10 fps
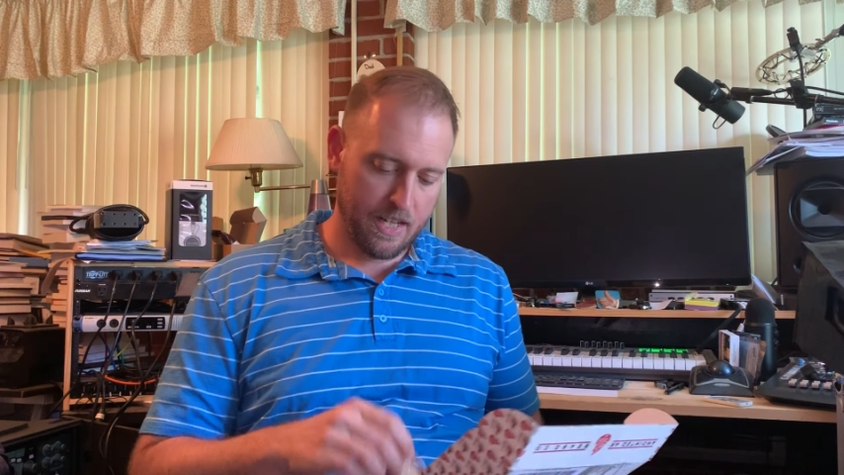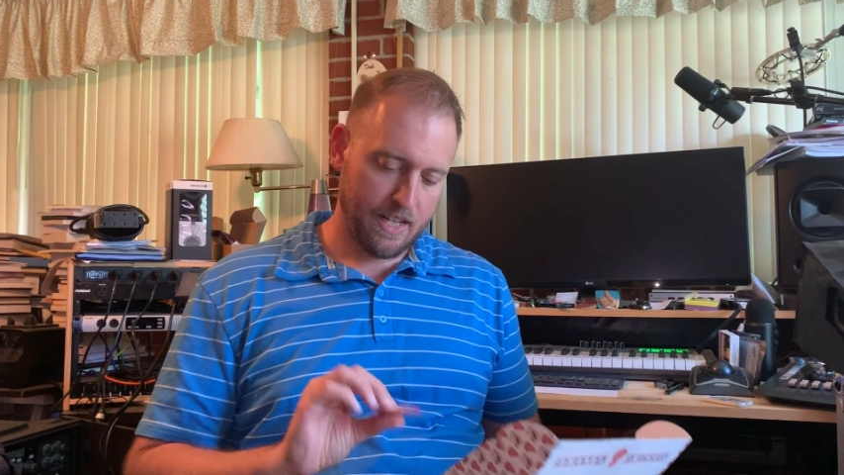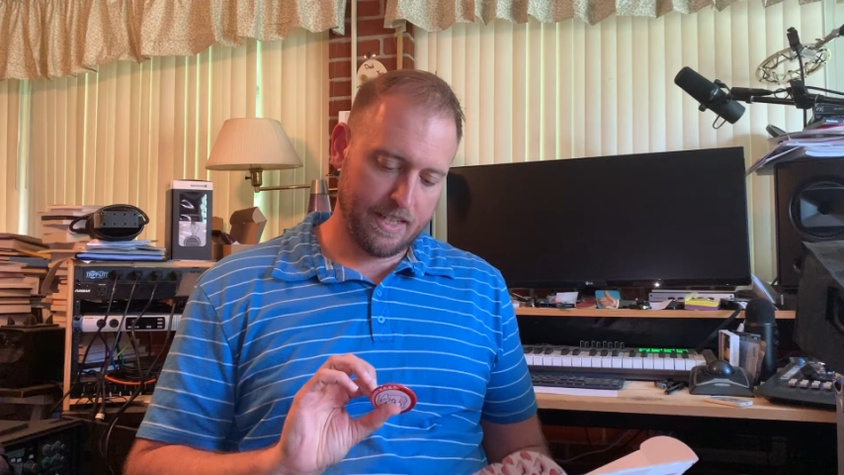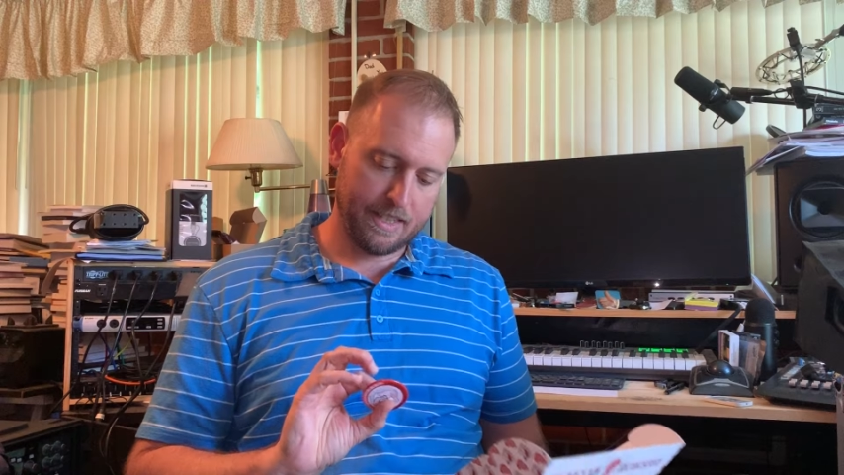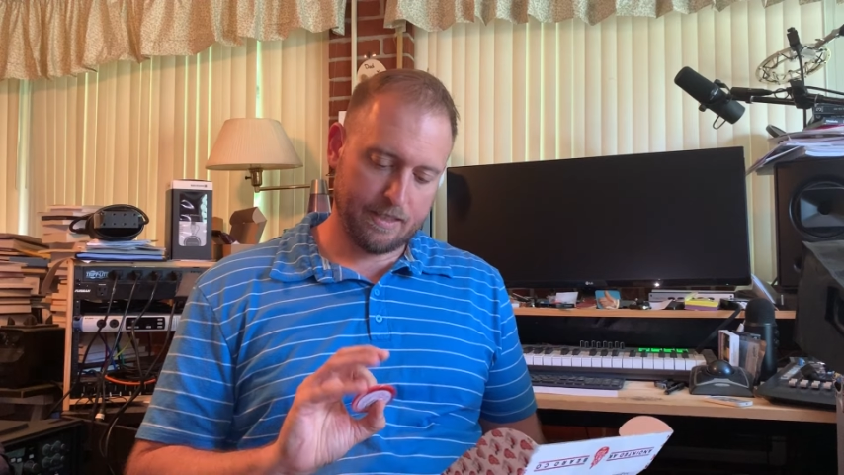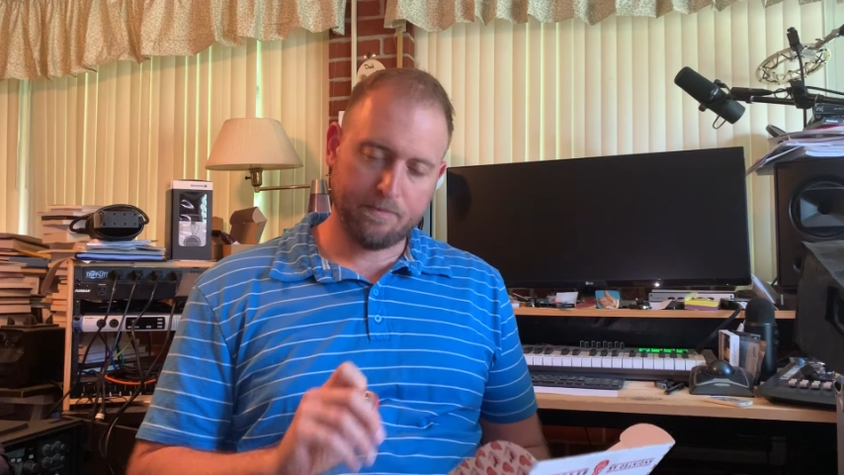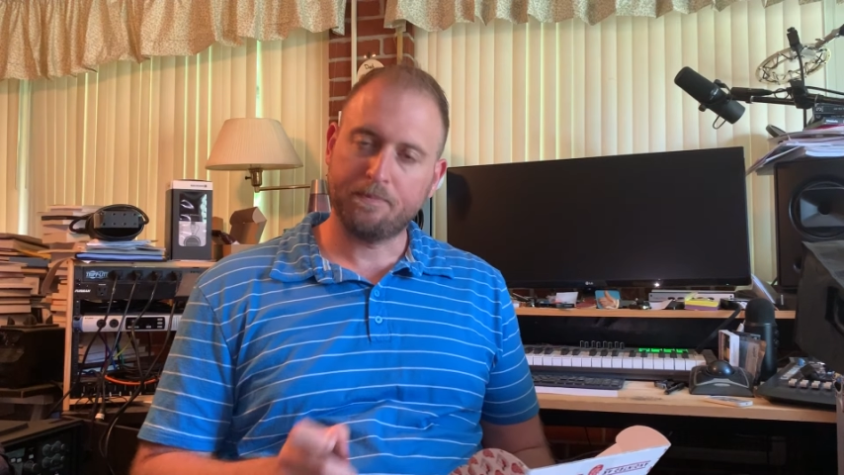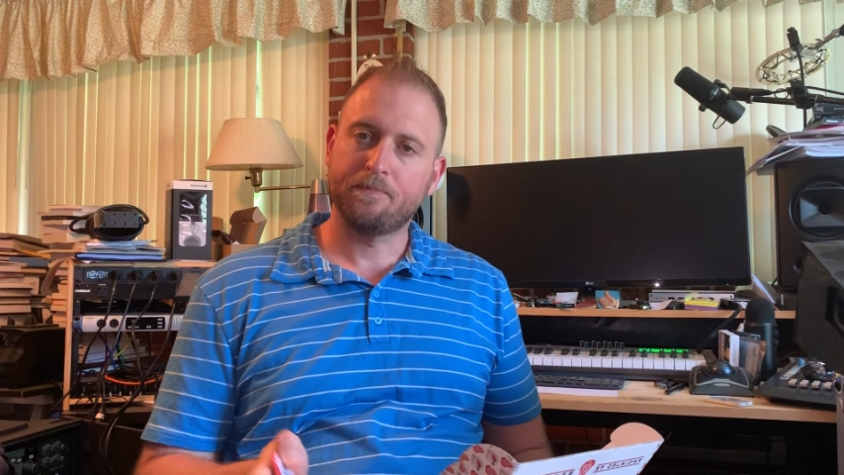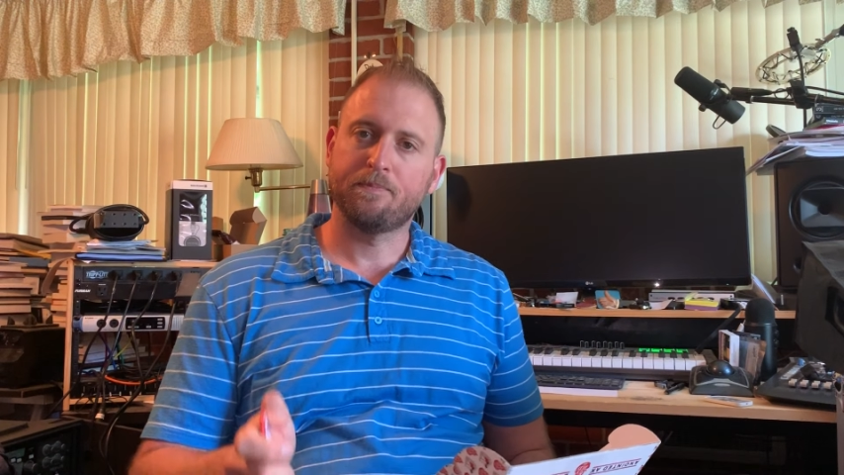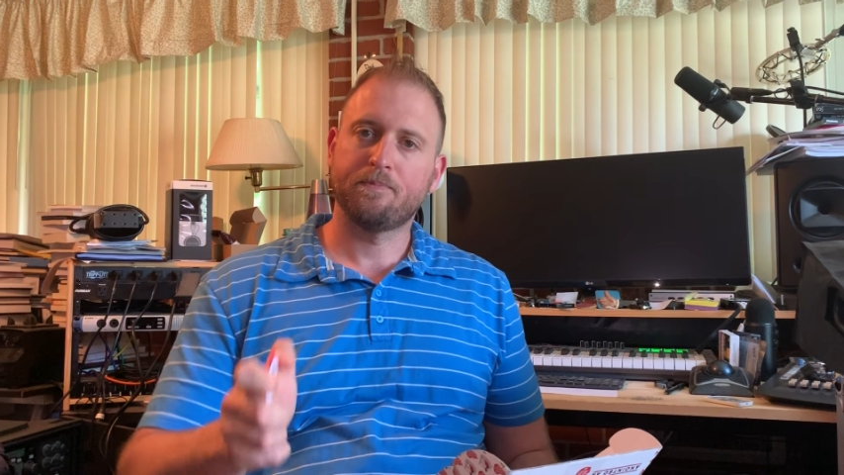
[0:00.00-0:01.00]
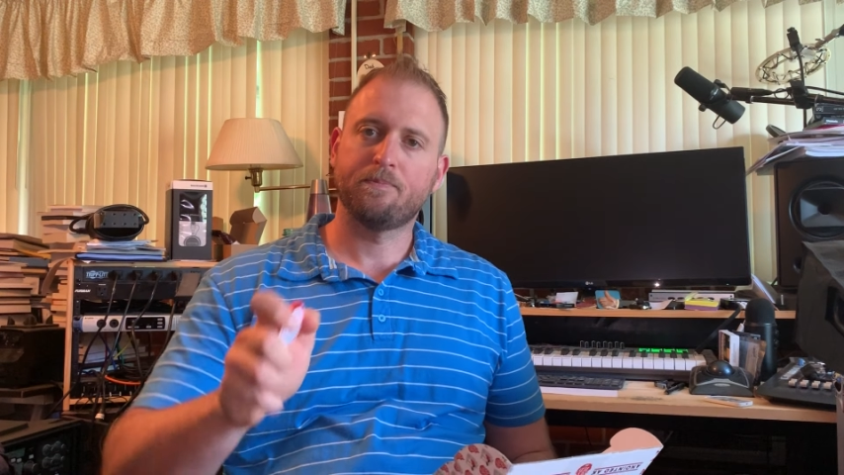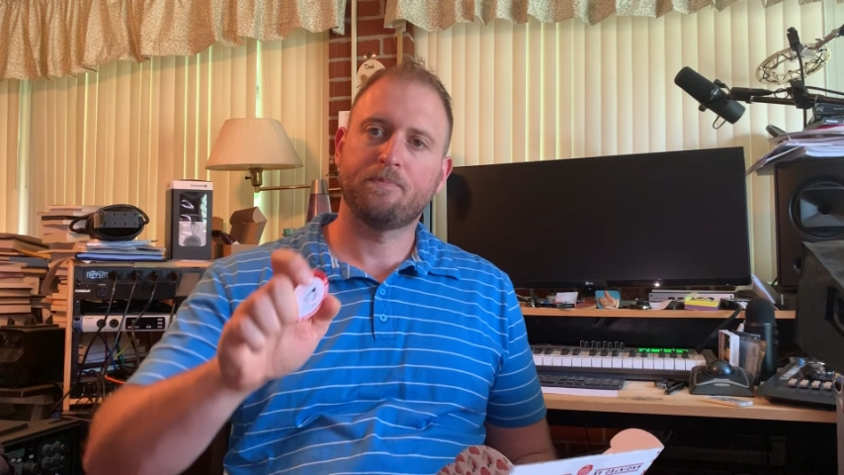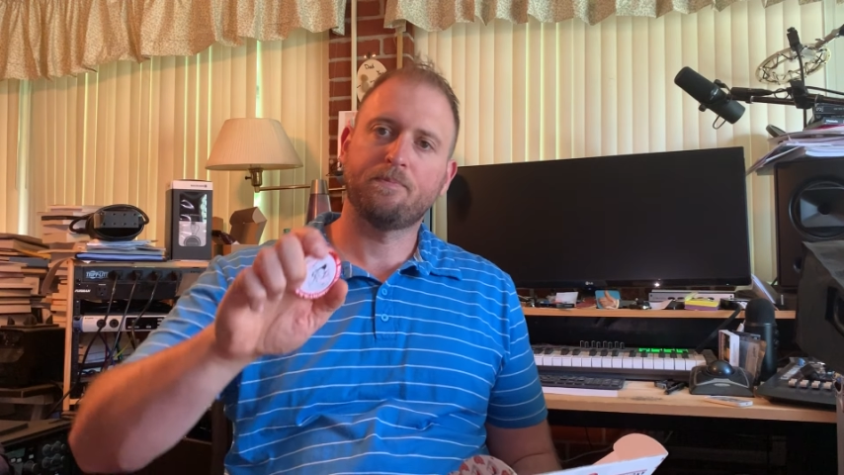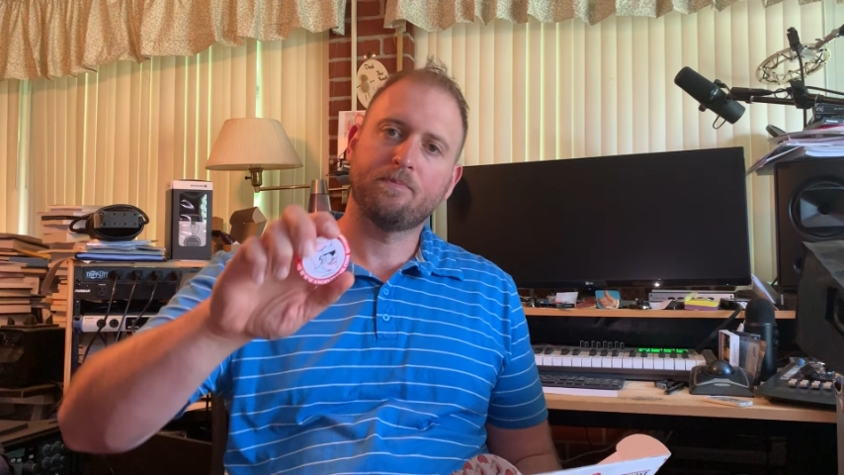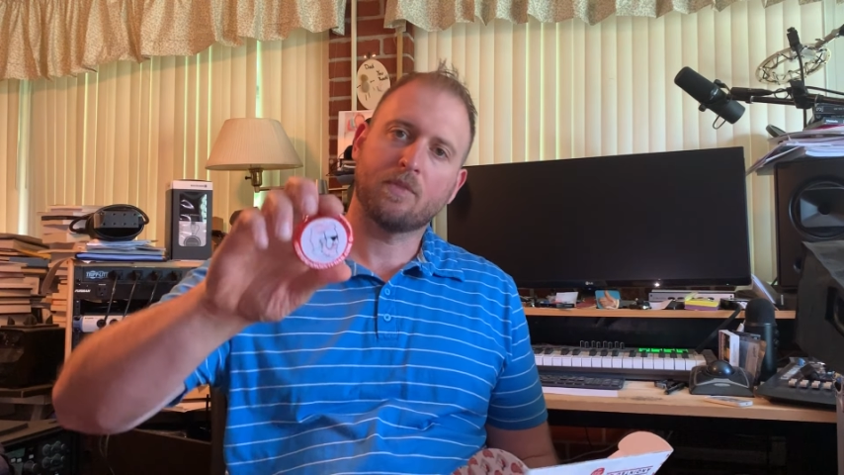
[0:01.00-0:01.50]
Um,
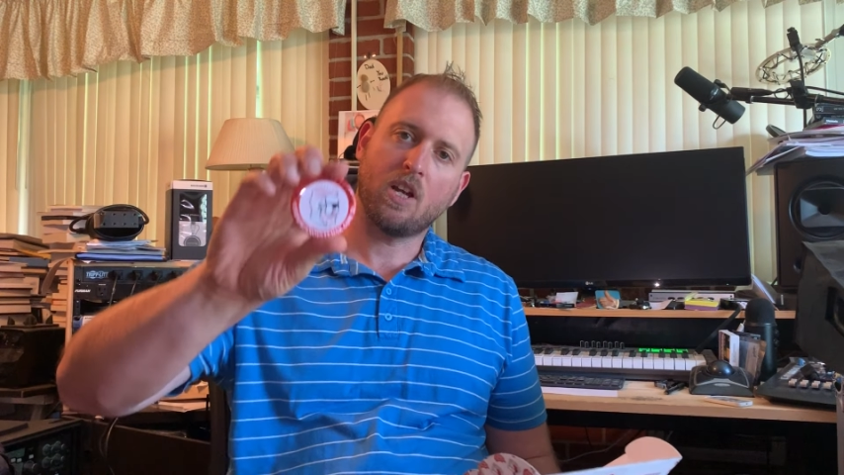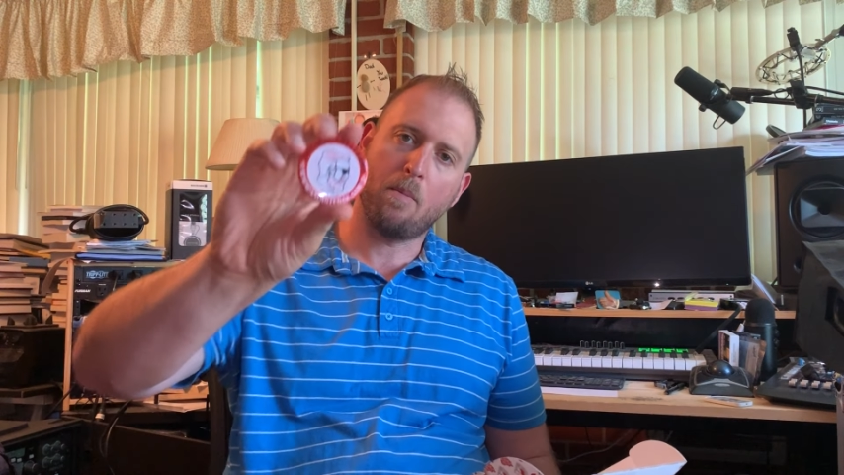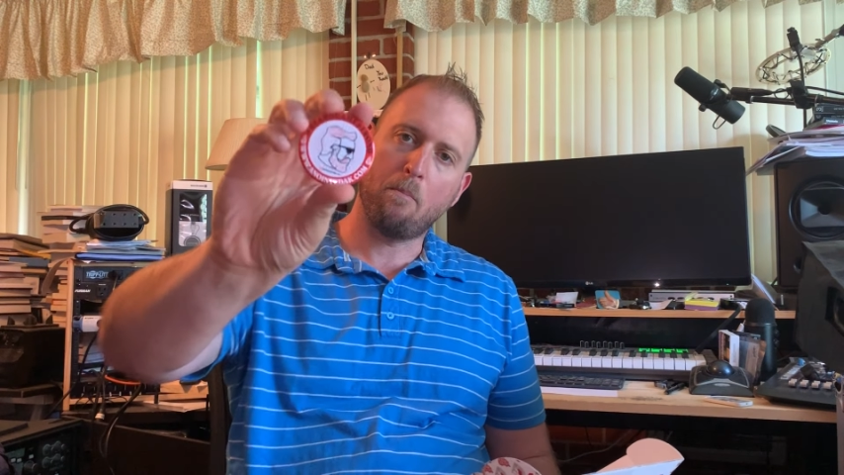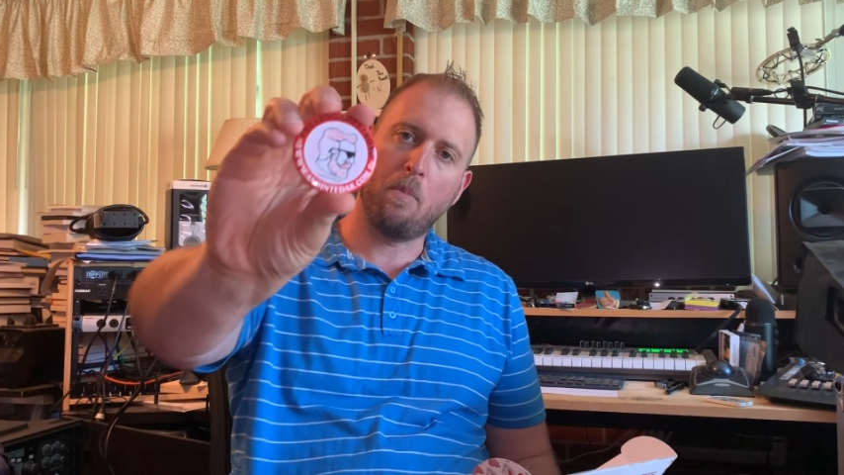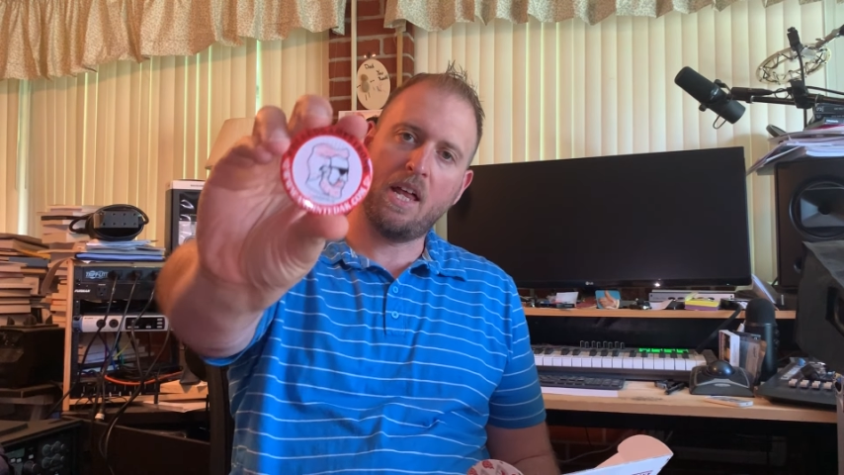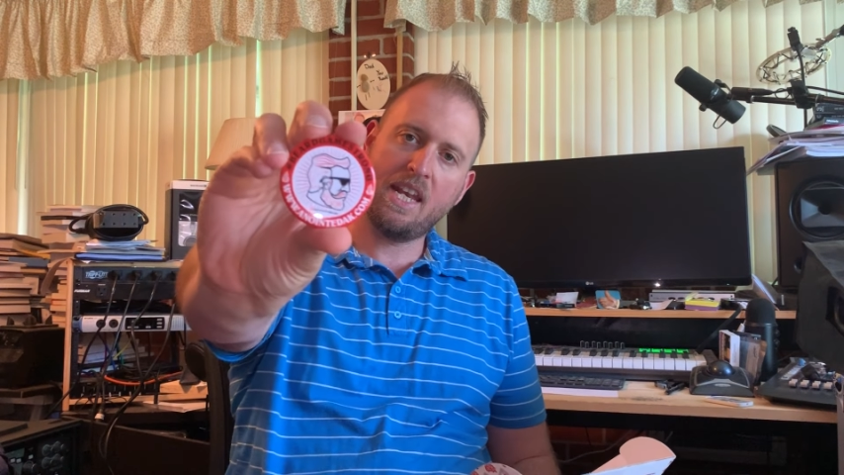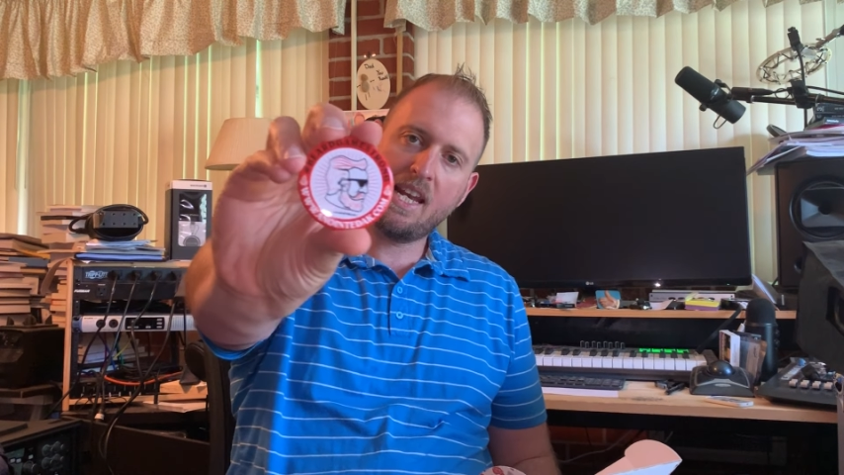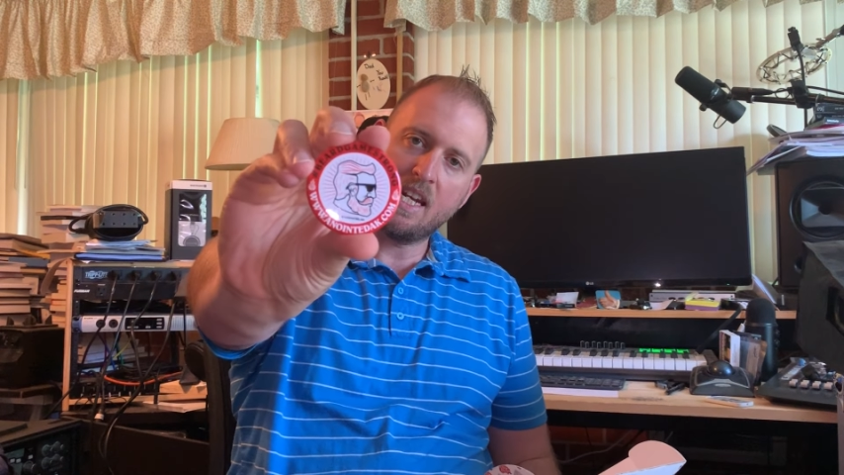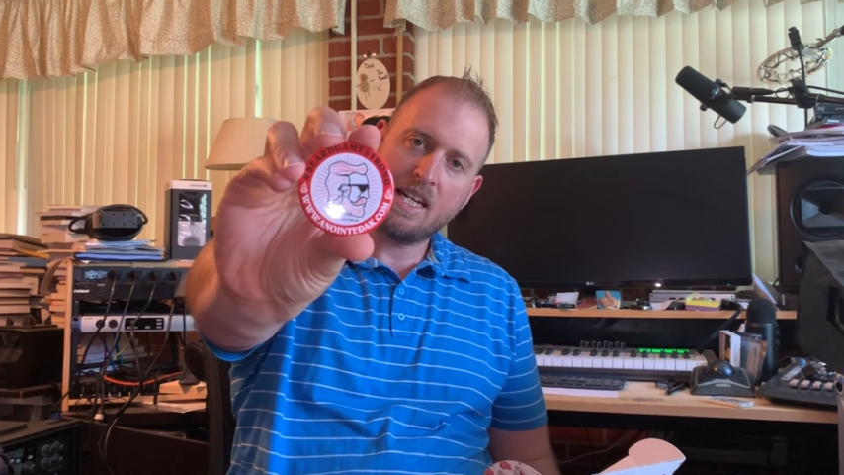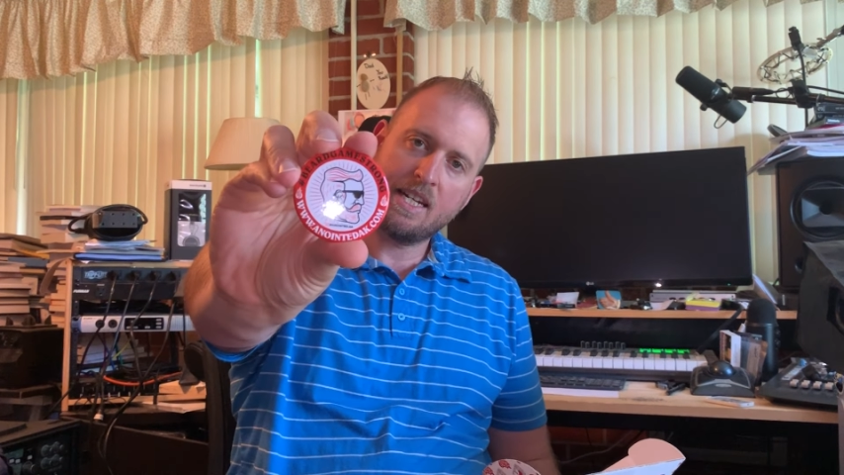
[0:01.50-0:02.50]
a button.